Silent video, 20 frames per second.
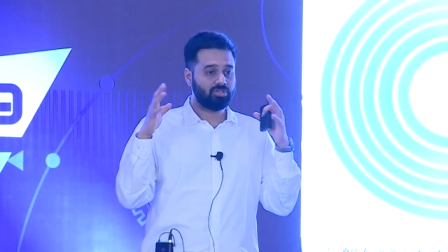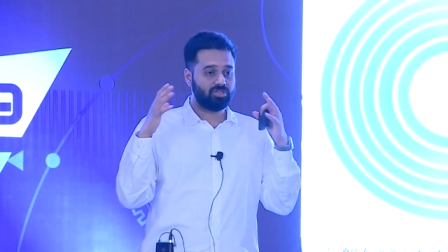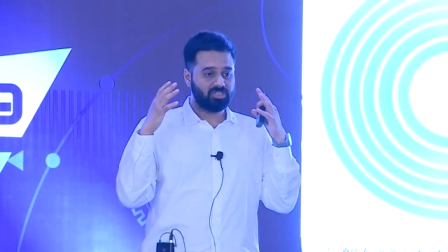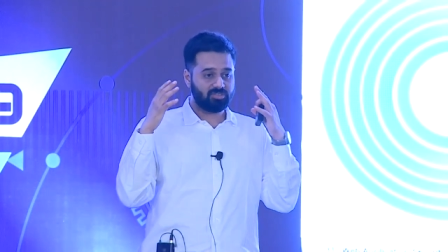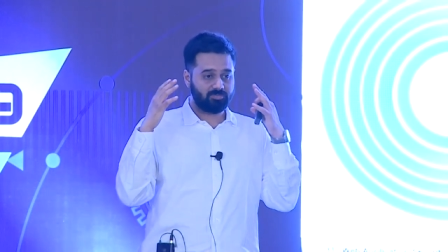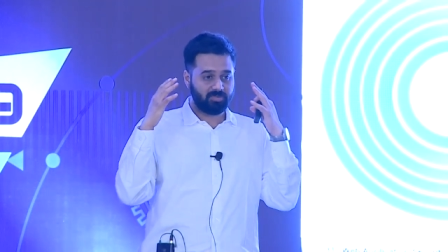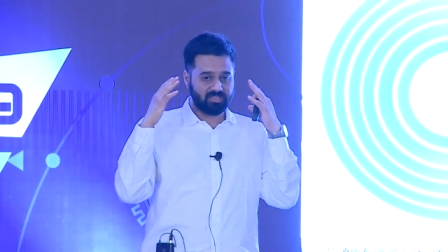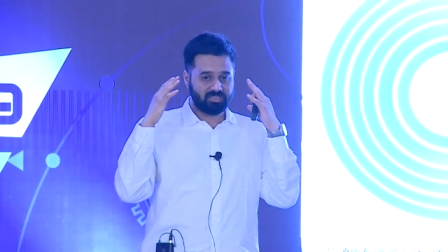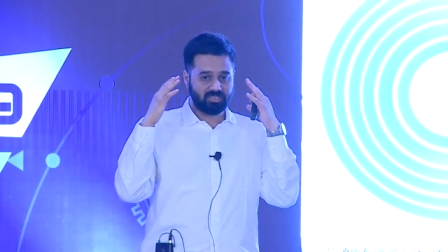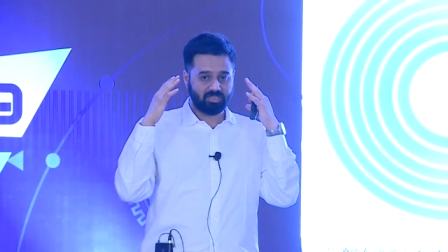is
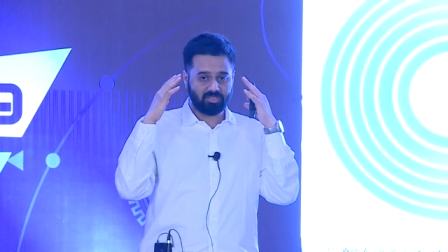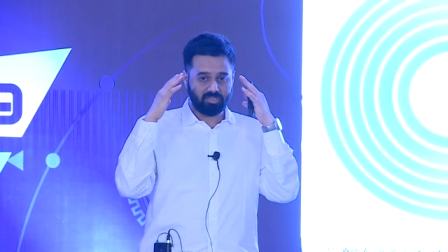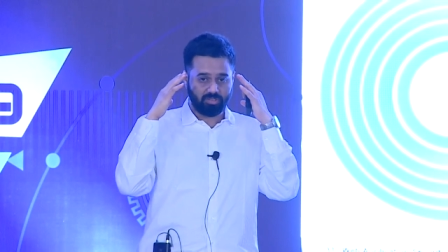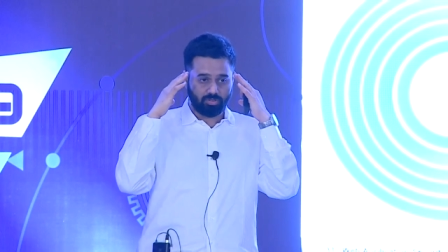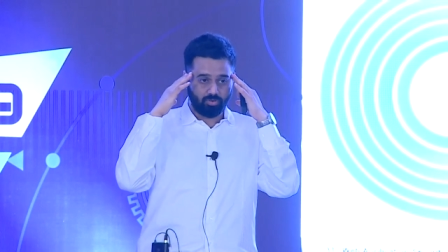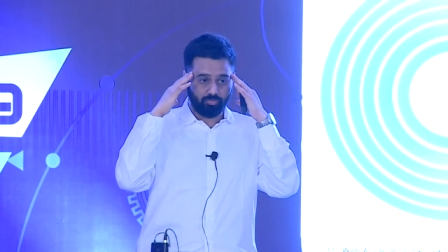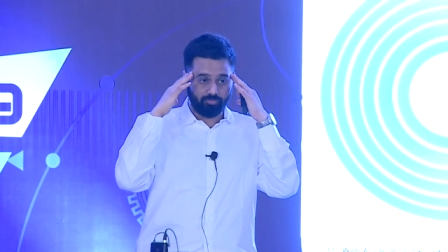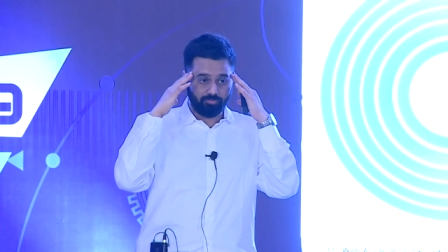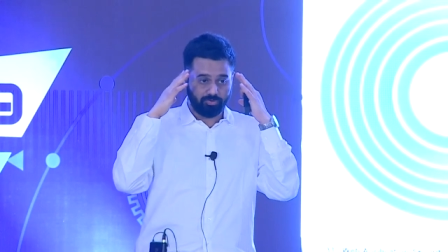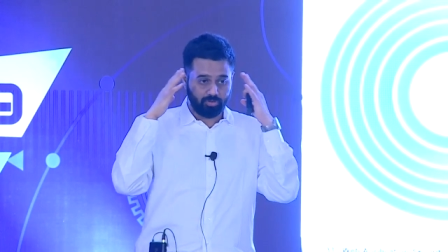basically
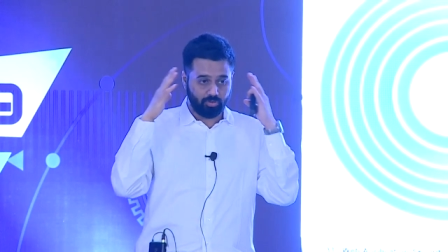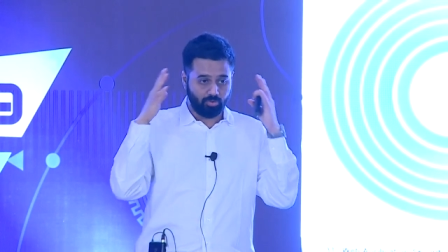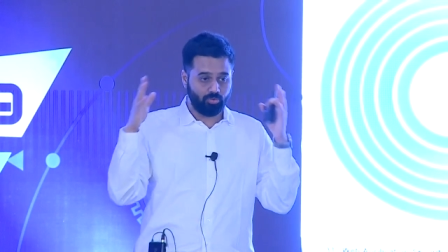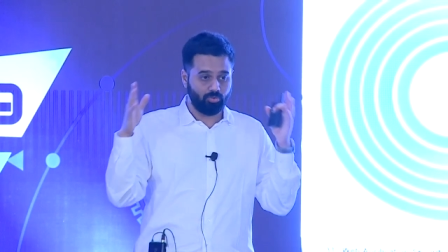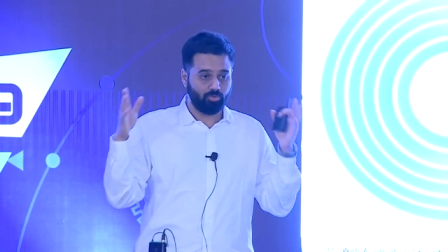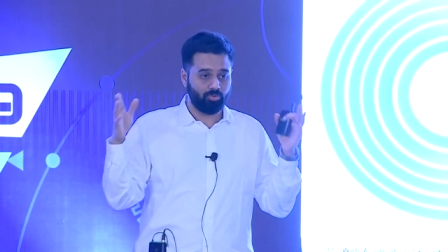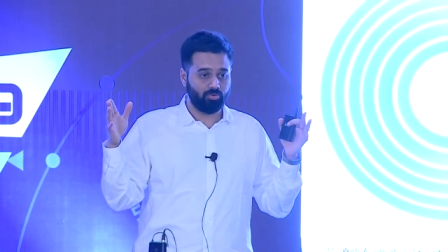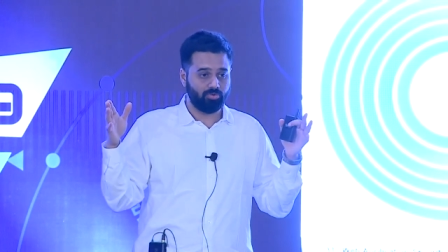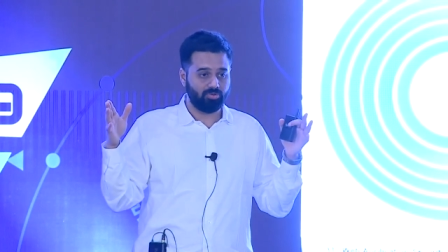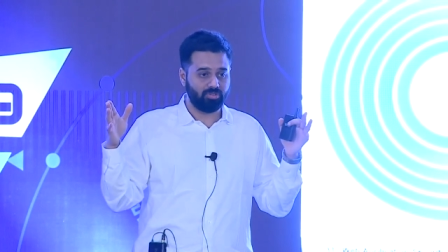to
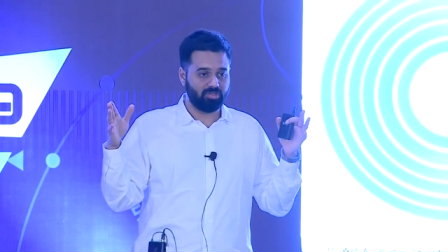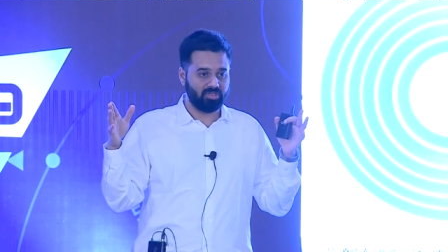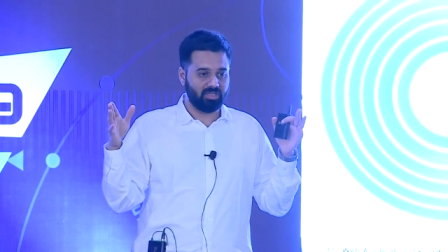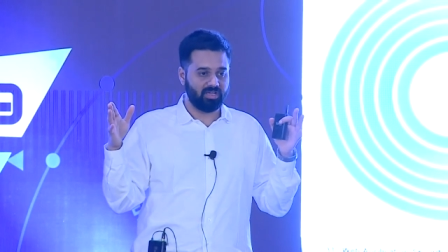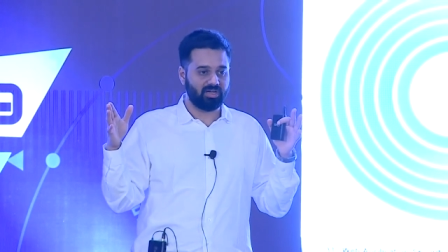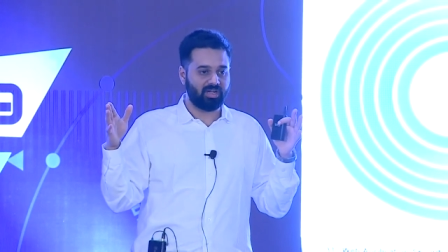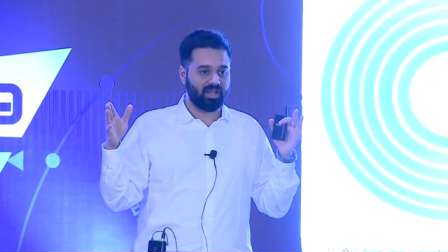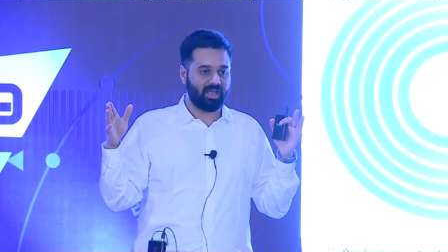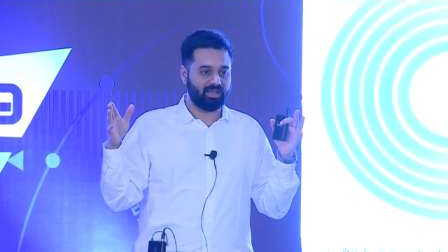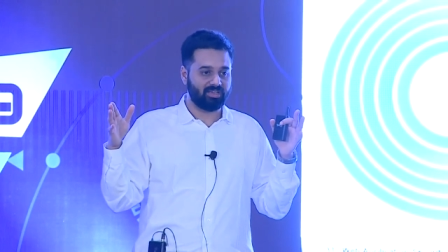view the
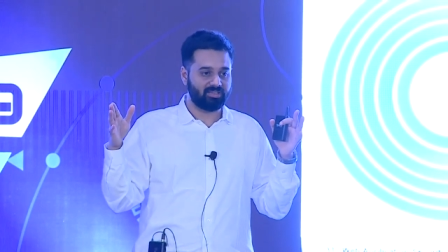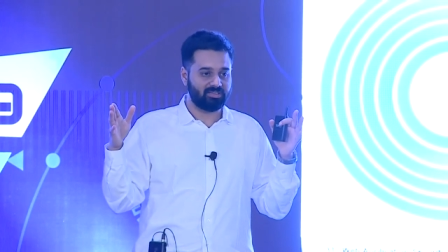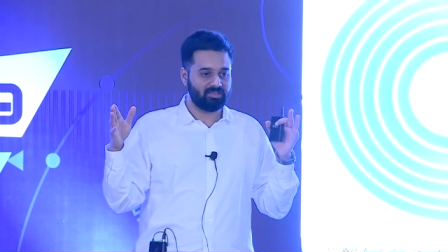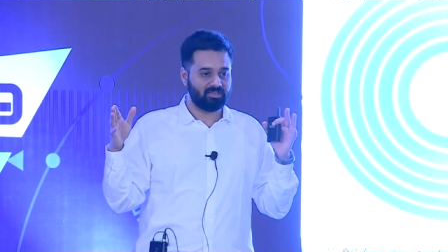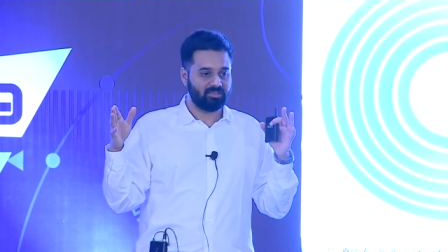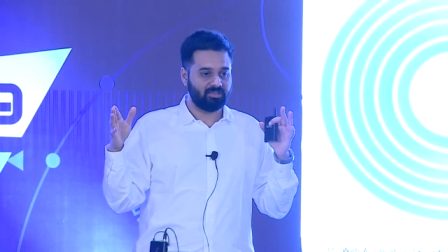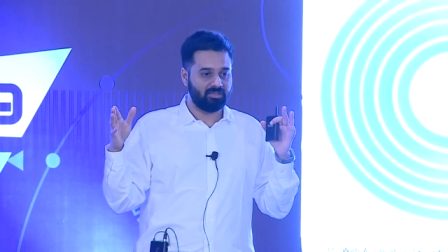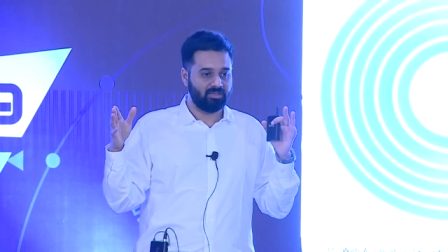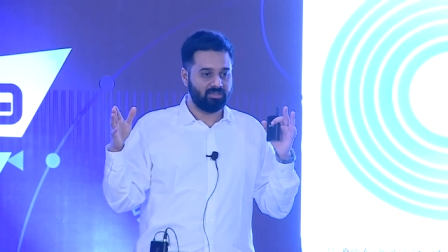attacks.